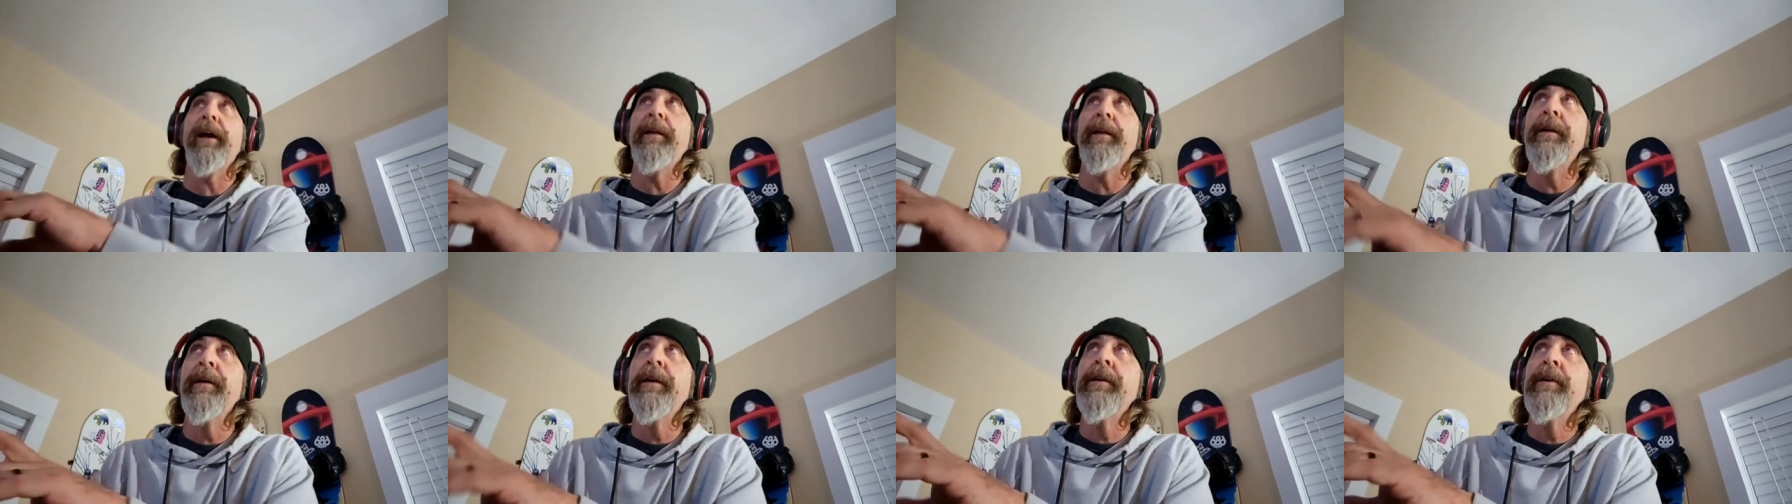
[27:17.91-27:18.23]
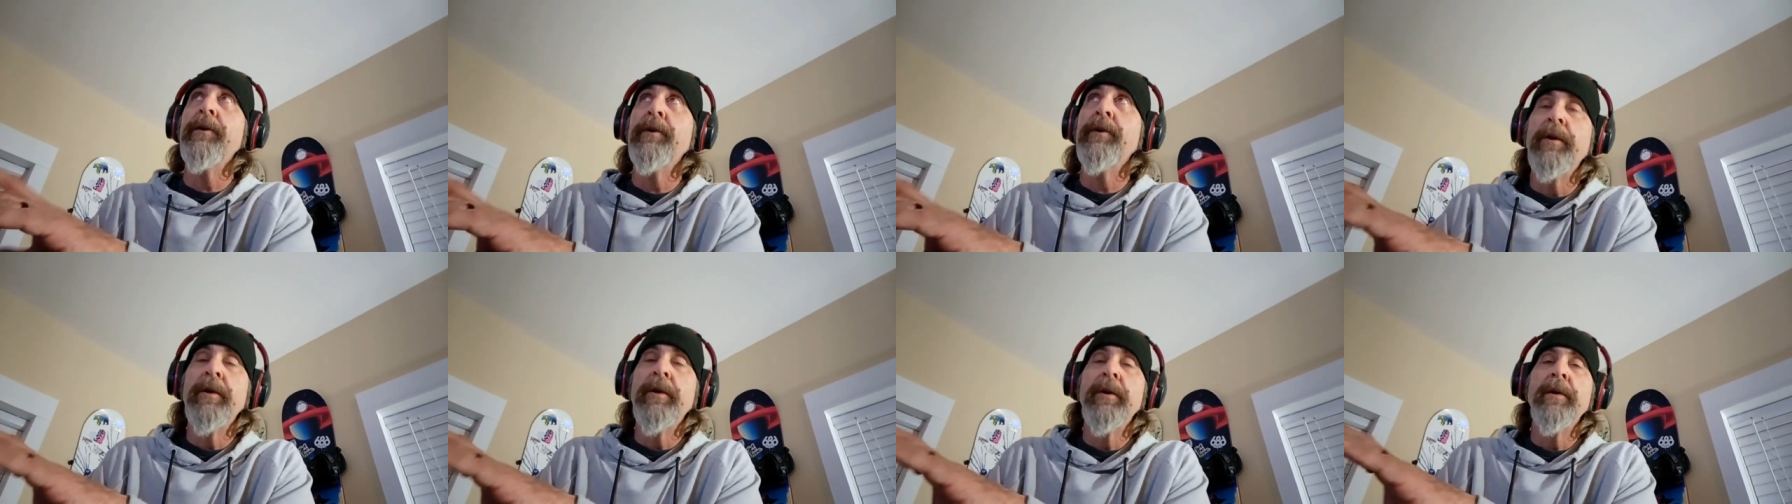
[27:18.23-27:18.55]
that.
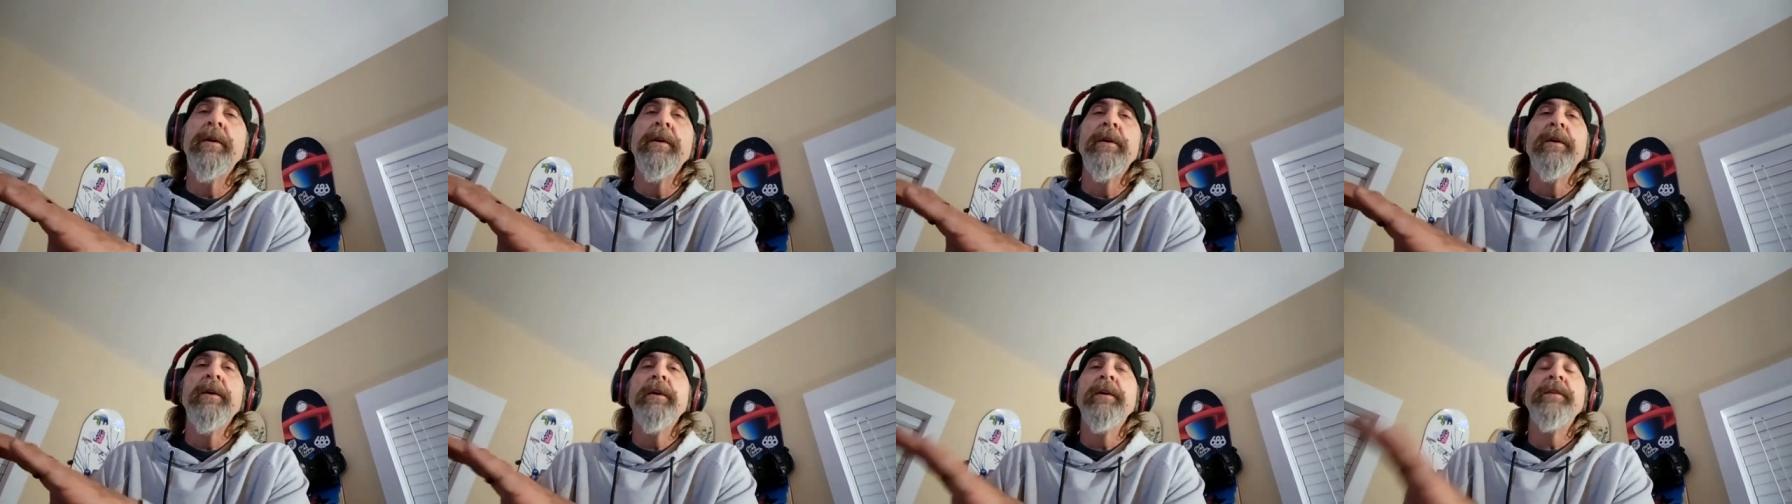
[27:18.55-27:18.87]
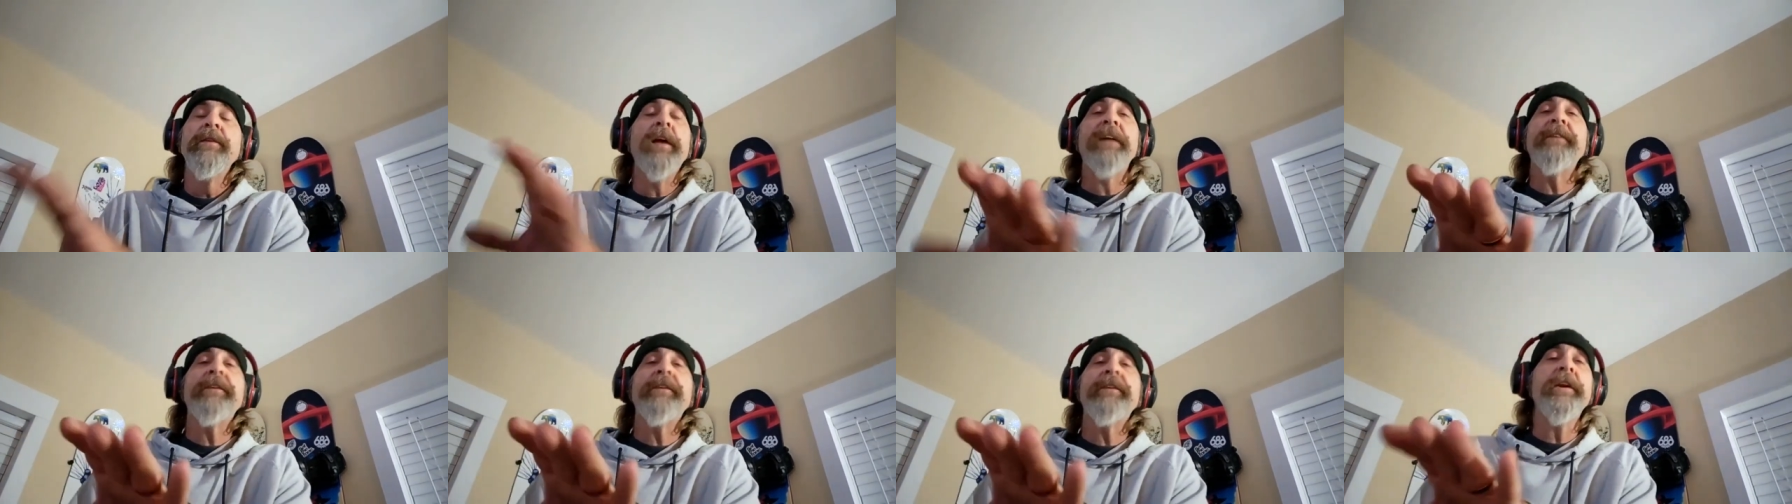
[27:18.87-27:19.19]

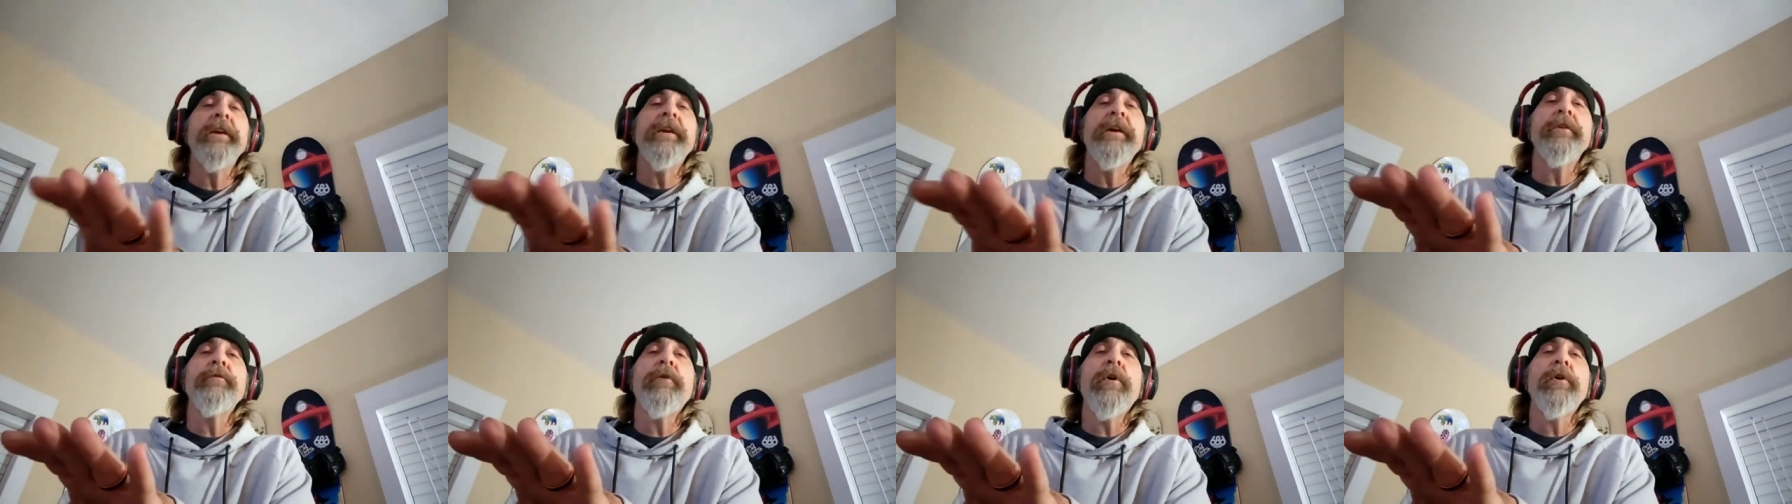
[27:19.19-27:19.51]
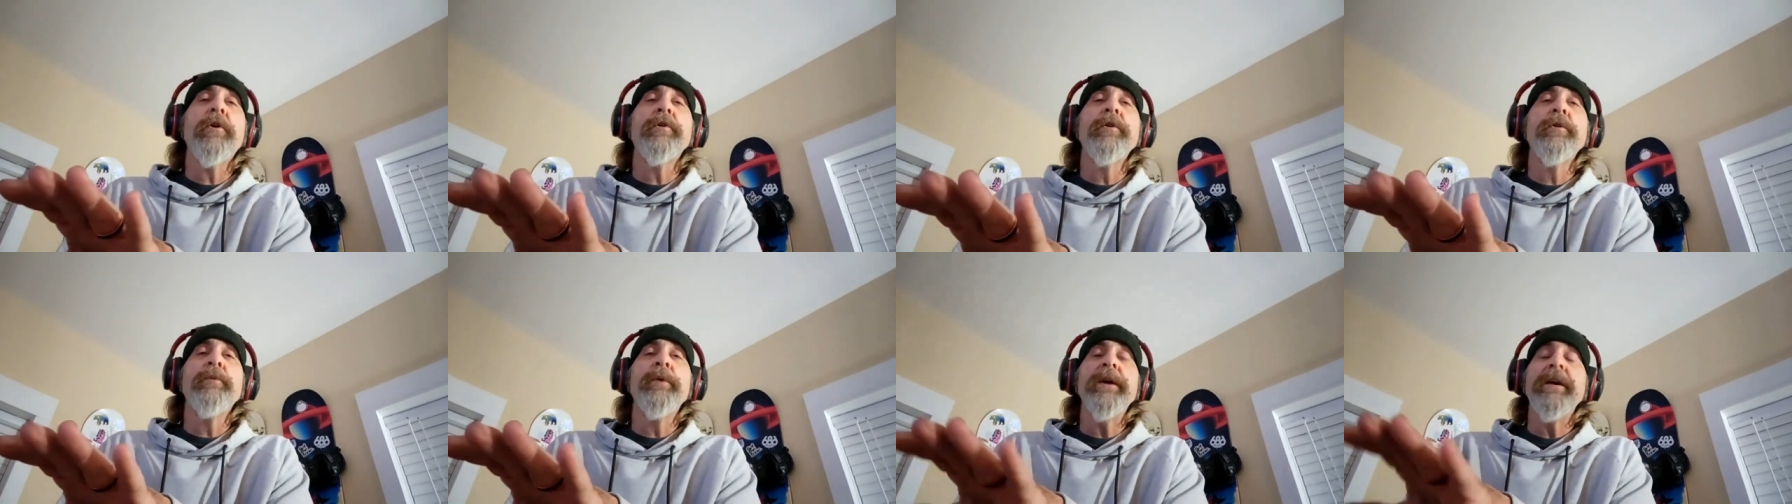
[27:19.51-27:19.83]
Not that he doesn't
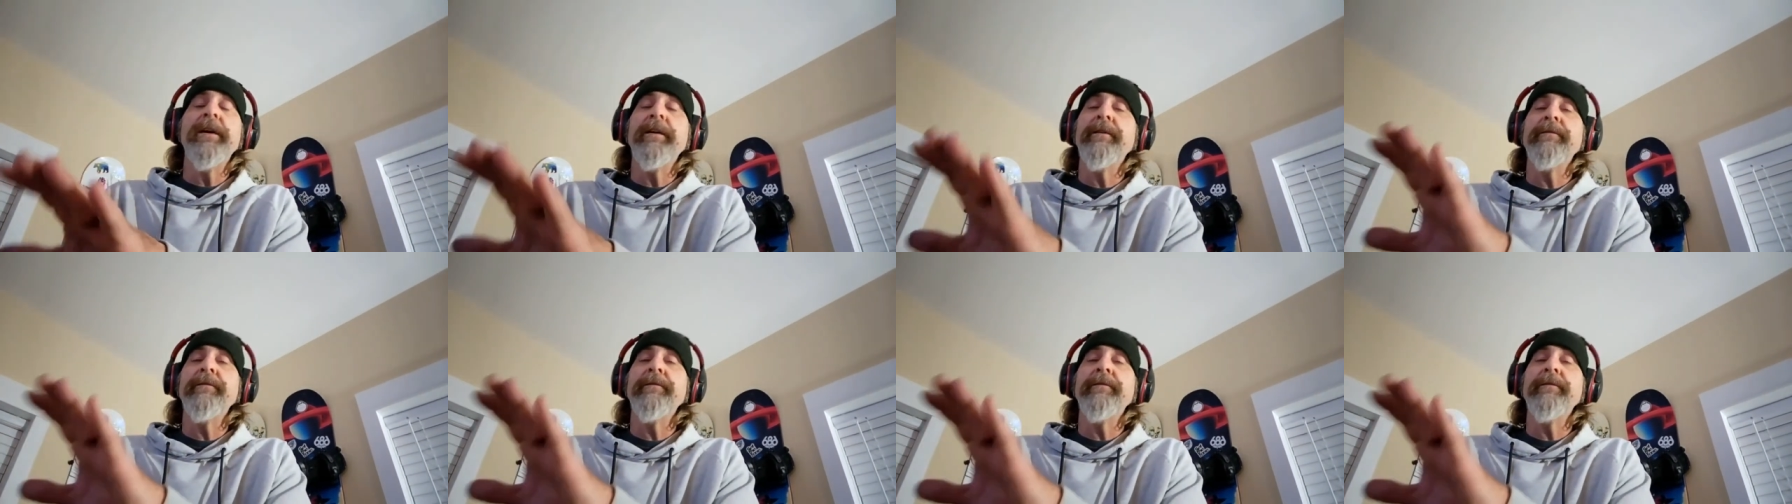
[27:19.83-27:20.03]
grow good